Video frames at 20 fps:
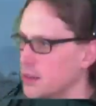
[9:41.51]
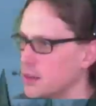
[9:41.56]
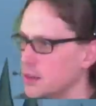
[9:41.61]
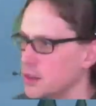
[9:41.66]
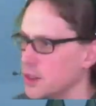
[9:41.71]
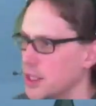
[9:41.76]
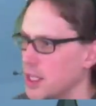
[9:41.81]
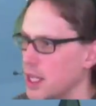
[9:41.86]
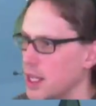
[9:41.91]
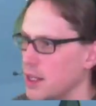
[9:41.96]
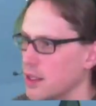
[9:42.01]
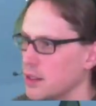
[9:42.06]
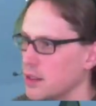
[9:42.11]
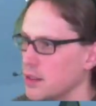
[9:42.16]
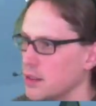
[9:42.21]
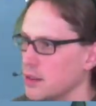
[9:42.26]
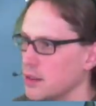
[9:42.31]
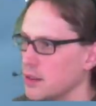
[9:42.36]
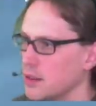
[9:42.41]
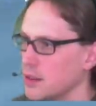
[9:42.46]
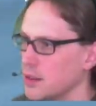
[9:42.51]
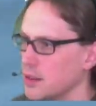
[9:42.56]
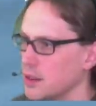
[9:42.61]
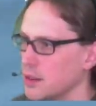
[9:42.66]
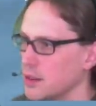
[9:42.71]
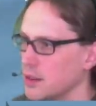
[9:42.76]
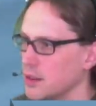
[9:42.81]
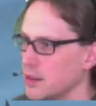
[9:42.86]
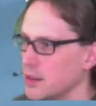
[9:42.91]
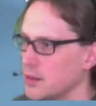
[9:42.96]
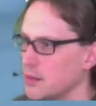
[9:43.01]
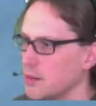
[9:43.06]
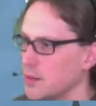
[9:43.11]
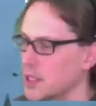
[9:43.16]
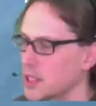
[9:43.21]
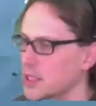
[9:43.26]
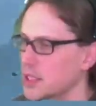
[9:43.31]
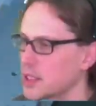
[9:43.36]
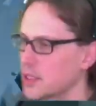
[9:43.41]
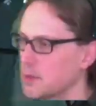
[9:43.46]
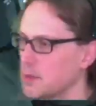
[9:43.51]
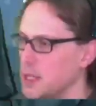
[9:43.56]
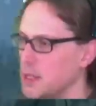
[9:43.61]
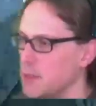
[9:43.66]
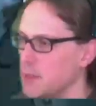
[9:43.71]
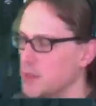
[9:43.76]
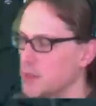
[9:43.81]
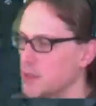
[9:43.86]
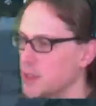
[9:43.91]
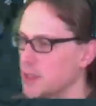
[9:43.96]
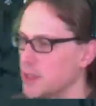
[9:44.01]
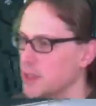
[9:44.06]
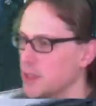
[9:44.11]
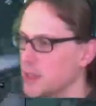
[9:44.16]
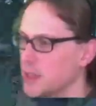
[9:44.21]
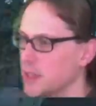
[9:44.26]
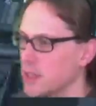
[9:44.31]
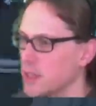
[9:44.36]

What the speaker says: Look out amongst the peoples.